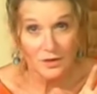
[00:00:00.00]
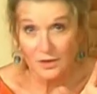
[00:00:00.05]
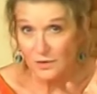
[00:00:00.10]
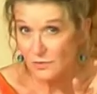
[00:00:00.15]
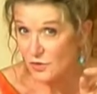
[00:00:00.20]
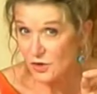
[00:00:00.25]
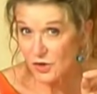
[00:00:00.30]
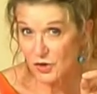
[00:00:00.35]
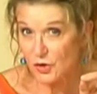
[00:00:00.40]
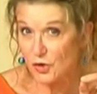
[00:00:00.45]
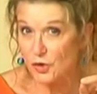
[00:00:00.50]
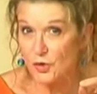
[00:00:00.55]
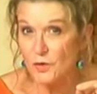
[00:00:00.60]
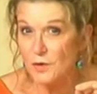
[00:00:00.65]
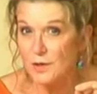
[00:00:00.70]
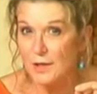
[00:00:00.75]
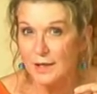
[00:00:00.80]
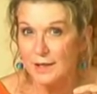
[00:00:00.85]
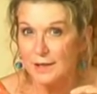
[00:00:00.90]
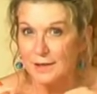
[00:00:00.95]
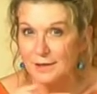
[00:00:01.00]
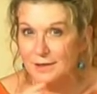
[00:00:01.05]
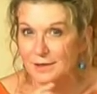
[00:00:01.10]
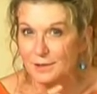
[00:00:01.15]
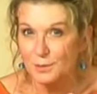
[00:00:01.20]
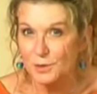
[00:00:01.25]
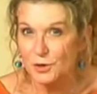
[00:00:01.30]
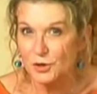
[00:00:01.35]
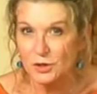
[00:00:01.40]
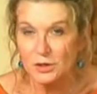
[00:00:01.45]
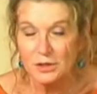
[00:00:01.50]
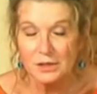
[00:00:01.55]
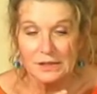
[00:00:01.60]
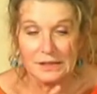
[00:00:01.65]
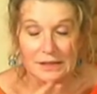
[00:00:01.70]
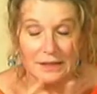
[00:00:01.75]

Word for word: They're just two-day exhibitions.